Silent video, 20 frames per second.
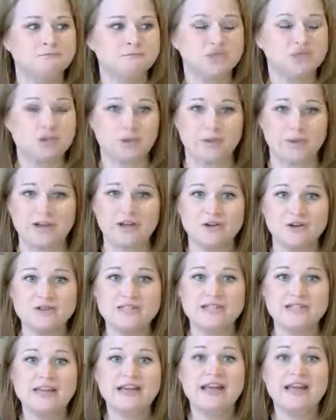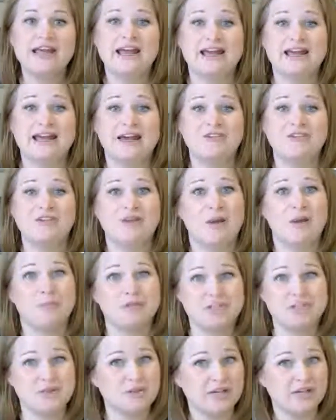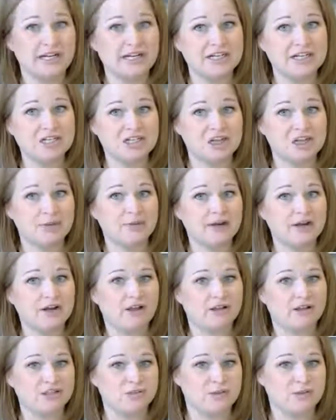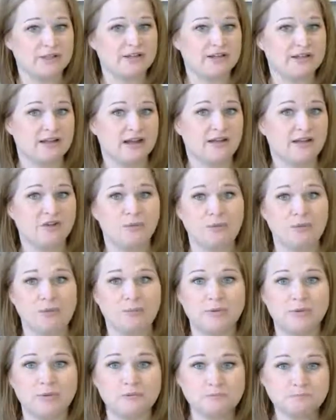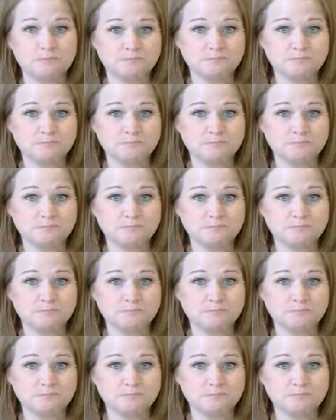doing those and having the opportunity to share my knowledge with other people.